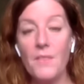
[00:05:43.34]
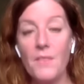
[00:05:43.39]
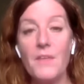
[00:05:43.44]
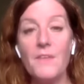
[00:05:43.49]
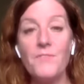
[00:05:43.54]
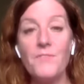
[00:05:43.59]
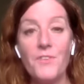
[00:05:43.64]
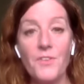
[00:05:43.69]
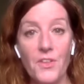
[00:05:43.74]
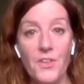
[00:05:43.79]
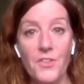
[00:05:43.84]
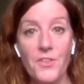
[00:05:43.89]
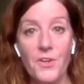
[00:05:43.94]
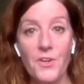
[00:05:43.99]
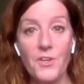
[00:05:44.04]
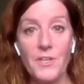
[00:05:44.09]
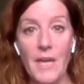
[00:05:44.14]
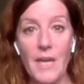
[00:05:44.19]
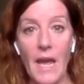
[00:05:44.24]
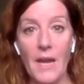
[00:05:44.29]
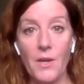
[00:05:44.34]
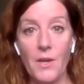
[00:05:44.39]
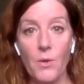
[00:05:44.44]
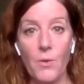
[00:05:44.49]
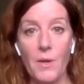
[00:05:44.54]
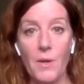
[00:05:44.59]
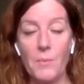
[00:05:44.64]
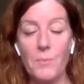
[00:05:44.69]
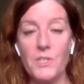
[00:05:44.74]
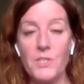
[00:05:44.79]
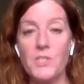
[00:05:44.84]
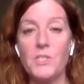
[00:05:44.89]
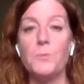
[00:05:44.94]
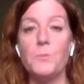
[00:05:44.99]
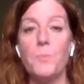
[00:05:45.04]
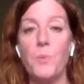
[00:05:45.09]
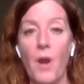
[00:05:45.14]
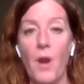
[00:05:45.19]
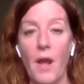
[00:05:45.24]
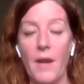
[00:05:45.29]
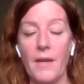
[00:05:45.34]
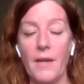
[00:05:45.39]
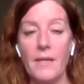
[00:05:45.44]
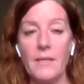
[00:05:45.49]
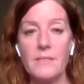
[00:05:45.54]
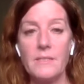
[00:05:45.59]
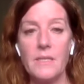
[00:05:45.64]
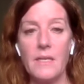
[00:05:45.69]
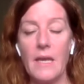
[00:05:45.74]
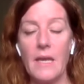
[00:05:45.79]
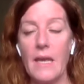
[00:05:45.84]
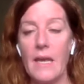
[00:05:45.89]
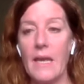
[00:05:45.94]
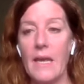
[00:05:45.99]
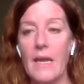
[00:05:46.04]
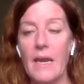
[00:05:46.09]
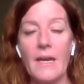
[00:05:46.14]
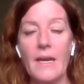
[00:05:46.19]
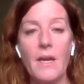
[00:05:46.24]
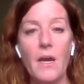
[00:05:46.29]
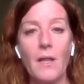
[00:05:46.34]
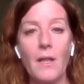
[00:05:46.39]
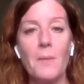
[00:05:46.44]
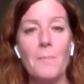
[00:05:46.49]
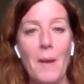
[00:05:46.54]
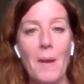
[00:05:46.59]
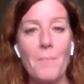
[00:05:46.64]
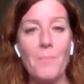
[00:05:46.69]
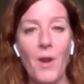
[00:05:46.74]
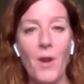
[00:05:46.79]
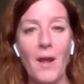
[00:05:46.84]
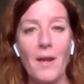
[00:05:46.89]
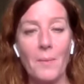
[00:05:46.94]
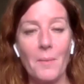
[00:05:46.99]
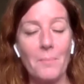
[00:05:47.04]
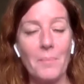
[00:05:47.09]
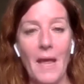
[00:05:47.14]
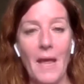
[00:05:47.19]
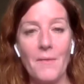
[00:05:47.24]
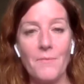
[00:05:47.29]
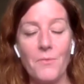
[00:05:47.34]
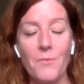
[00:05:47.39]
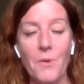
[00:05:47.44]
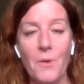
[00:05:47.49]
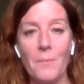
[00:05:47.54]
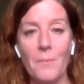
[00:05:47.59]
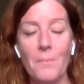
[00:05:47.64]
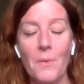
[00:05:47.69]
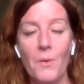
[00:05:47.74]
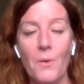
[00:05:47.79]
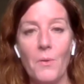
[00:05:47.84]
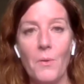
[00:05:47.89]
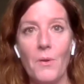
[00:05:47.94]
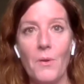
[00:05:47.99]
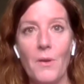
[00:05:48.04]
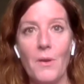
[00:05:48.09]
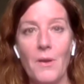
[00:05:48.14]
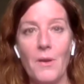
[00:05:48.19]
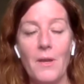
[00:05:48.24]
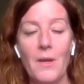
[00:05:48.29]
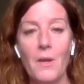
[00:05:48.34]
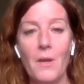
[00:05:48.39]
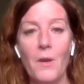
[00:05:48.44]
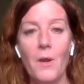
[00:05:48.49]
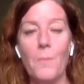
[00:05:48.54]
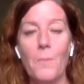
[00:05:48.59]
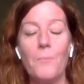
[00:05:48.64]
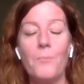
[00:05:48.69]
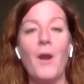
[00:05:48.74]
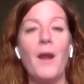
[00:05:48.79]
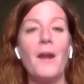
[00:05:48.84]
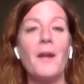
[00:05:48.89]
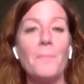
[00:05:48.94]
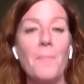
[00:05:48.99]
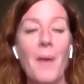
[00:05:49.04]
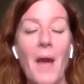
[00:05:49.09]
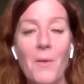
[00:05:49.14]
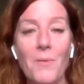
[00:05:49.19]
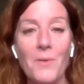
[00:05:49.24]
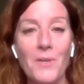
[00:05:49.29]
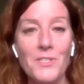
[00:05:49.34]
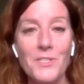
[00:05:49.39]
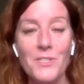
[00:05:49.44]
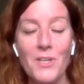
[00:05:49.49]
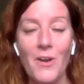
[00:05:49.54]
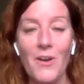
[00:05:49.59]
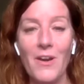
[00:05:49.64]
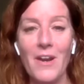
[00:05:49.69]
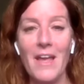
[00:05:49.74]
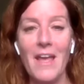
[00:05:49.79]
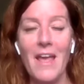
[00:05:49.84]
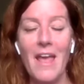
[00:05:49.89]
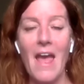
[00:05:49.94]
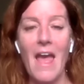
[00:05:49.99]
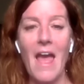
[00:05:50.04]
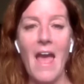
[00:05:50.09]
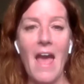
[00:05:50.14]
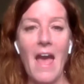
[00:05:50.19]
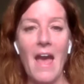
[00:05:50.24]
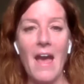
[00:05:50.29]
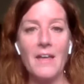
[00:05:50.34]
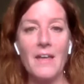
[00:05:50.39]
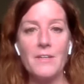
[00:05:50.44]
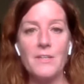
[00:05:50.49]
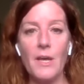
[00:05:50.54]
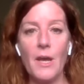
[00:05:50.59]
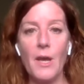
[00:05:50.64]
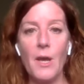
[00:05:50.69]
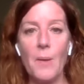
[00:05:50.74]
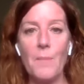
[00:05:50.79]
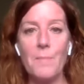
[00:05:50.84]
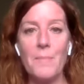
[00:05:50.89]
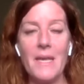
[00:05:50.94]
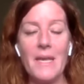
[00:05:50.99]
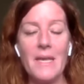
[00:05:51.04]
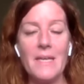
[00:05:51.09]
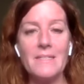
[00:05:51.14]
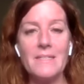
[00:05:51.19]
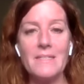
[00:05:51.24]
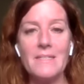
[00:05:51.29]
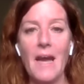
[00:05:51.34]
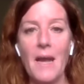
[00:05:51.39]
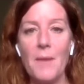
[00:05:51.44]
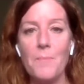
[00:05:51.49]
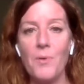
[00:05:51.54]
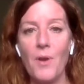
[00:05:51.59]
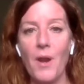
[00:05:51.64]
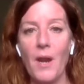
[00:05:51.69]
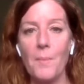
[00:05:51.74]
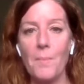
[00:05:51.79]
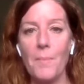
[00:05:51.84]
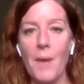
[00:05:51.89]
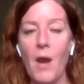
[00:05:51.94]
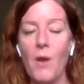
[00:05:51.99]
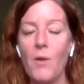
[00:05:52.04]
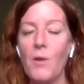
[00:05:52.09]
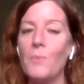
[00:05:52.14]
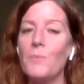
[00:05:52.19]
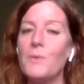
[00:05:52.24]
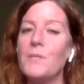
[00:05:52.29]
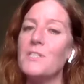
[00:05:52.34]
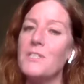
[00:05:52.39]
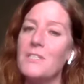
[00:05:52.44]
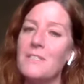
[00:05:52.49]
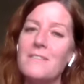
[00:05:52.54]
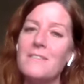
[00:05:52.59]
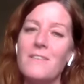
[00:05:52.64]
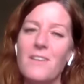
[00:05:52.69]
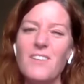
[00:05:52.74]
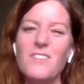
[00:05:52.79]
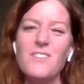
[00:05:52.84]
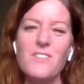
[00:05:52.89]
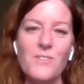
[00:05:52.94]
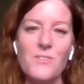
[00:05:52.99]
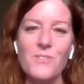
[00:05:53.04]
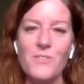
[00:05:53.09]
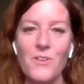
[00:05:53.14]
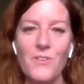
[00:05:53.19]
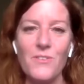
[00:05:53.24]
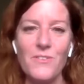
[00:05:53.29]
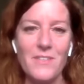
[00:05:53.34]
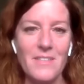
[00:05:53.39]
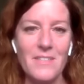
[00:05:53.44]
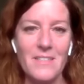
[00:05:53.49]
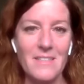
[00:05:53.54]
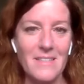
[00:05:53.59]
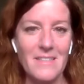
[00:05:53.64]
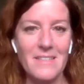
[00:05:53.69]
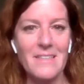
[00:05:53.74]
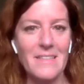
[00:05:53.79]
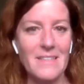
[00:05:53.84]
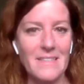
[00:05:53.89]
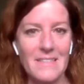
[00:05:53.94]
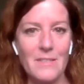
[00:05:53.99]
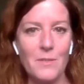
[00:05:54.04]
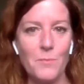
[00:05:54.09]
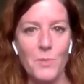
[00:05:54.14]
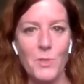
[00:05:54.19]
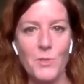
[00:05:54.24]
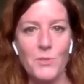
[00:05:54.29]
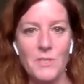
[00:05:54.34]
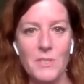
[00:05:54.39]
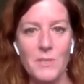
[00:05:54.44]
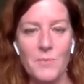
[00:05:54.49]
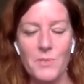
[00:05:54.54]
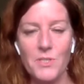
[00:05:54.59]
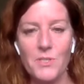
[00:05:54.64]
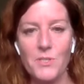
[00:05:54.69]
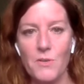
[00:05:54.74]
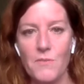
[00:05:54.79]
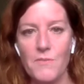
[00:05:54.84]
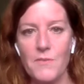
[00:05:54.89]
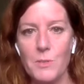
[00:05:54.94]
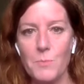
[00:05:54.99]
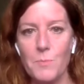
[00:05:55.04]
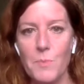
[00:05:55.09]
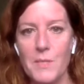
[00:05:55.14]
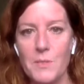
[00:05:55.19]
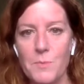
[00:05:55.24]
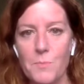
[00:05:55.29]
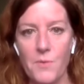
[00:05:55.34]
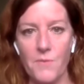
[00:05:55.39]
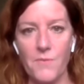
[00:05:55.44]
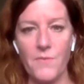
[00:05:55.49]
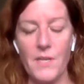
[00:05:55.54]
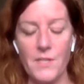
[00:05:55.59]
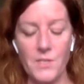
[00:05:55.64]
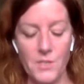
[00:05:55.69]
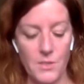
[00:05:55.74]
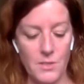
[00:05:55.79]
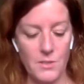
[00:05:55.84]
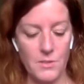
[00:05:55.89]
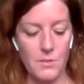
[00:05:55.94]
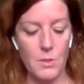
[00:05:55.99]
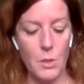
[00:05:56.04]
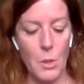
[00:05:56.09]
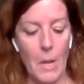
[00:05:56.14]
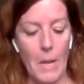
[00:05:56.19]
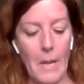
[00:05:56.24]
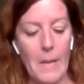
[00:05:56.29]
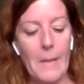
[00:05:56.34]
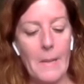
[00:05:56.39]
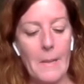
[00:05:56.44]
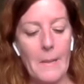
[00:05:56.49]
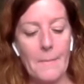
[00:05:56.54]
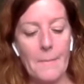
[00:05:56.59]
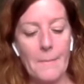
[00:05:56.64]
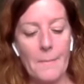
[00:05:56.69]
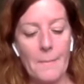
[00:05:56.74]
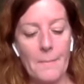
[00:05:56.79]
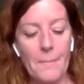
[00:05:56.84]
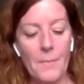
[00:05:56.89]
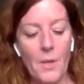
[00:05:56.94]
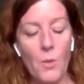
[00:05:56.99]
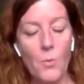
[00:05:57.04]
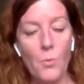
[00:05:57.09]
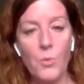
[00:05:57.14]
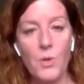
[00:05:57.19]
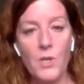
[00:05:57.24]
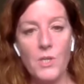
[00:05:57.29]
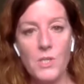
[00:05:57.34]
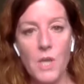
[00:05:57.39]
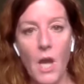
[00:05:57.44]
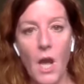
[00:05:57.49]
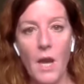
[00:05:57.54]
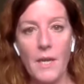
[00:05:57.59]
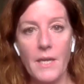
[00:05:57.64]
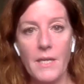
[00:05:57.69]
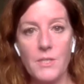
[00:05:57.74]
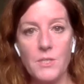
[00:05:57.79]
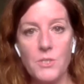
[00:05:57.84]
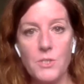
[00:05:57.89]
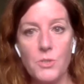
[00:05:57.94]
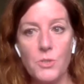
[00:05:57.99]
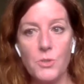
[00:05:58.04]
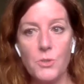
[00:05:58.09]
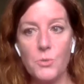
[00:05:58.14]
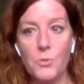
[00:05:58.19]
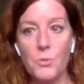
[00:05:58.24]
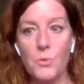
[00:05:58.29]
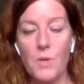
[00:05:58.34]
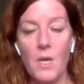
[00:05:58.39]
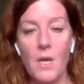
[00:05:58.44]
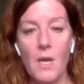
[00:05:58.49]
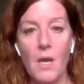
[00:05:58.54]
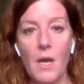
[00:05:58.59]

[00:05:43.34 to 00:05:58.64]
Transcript: Then for the third category, which is product, and I call it my product platform or product power, sorry. And inside product power, which is also services, because I deal mostly with service-based professionals, we're talking to